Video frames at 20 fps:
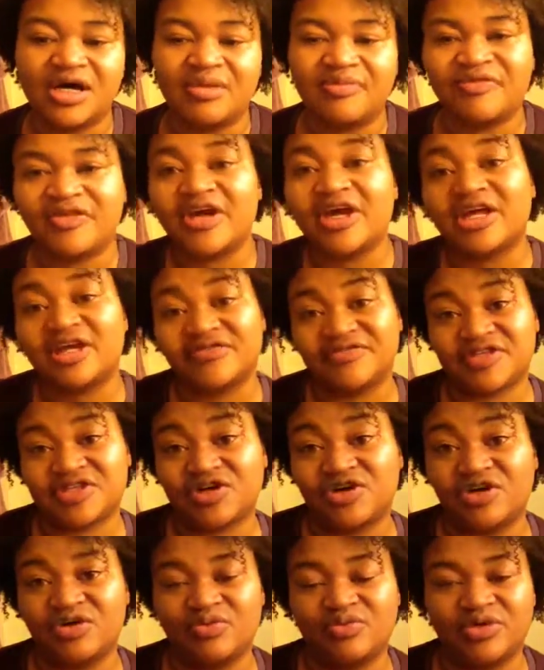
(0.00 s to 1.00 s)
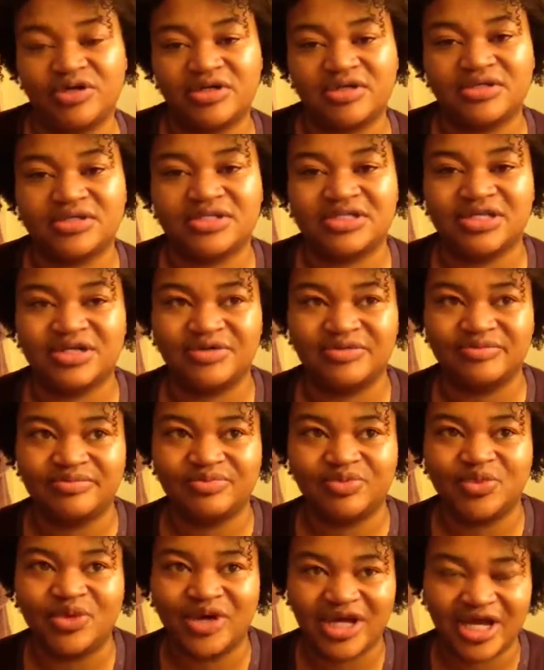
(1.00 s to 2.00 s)
thinking of starting one. So
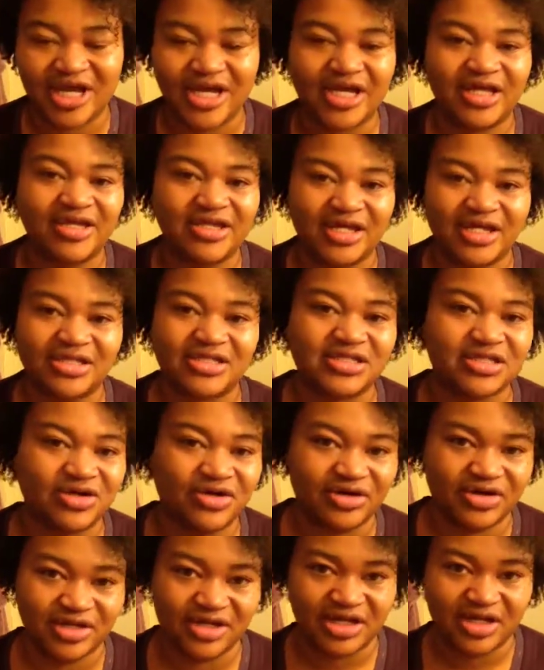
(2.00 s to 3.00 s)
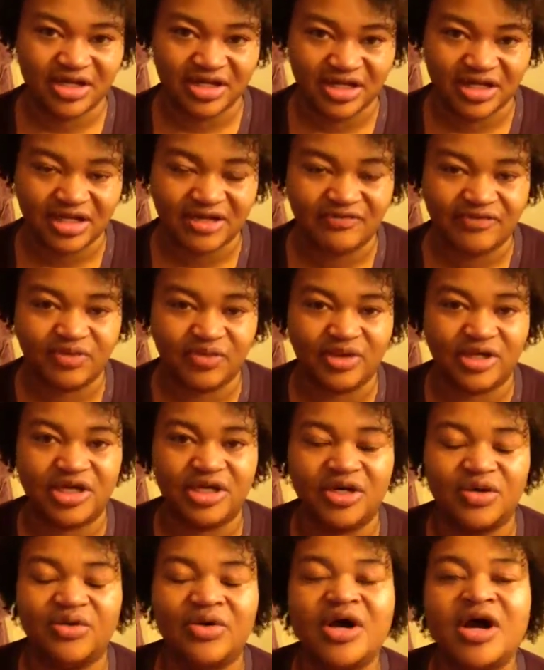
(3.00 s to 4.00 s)
when I get that started, I'll let everyone
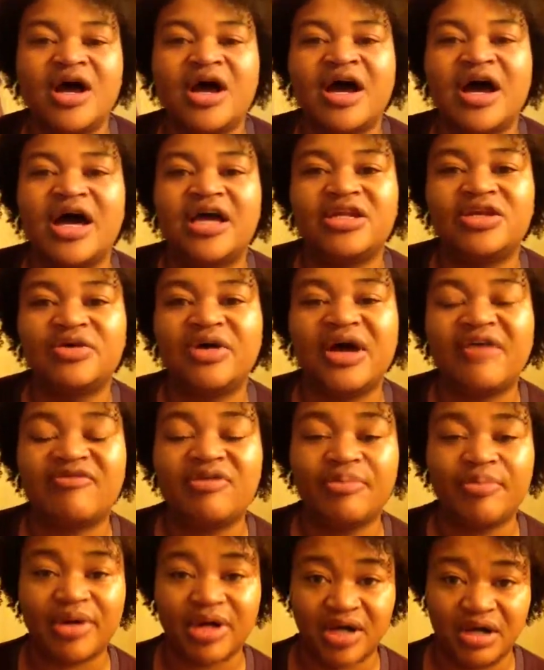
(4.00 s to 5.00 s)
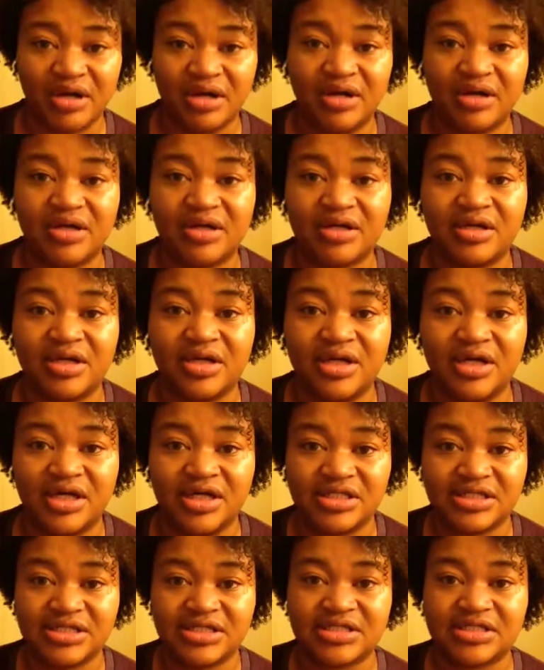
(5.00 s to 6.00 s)
know. I do have a blog.
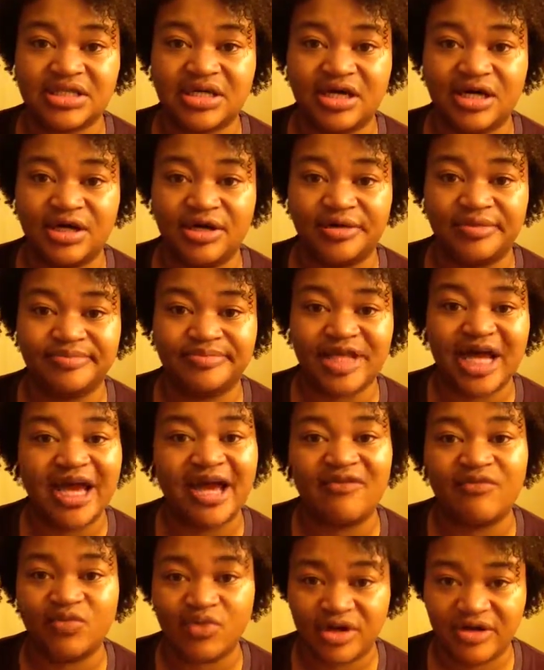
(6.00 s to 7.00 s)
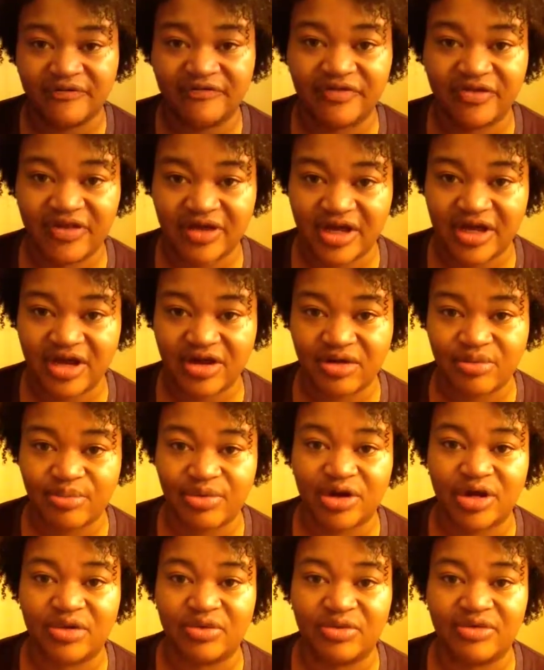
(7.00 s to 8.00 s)
It's I have one for the hair and
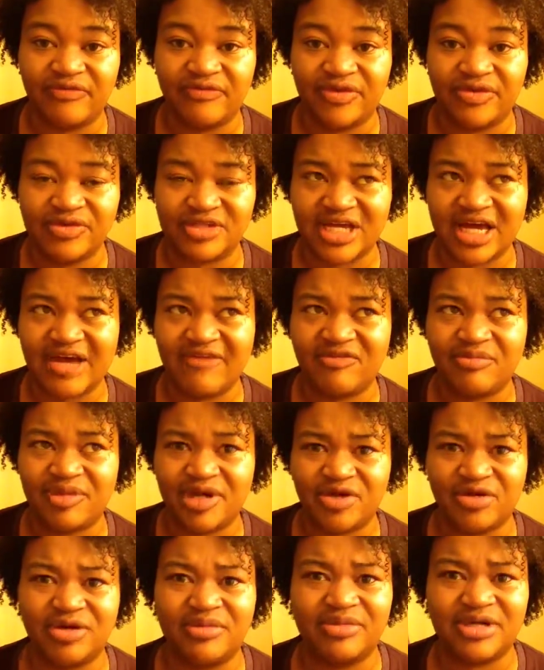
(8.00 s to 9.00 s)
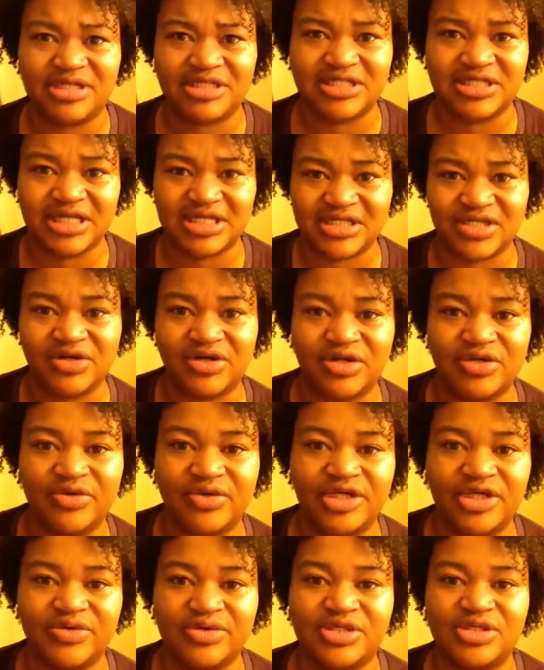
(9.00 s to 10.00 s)
product reviews. I haven't been on it much since I started
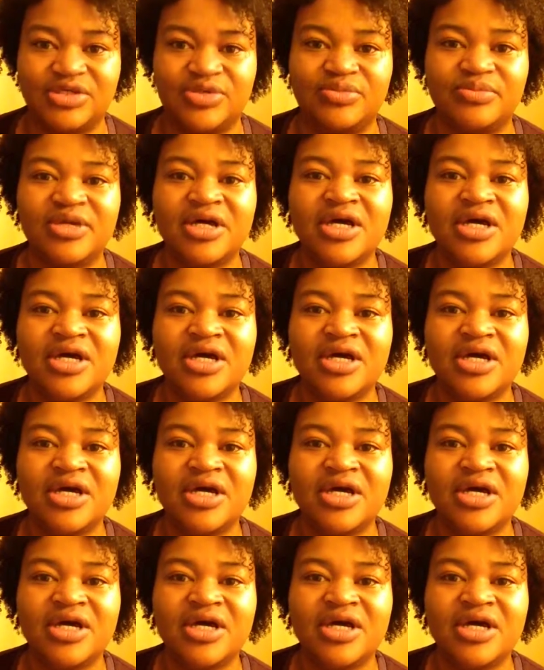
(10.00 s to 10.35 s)
doing YouTube.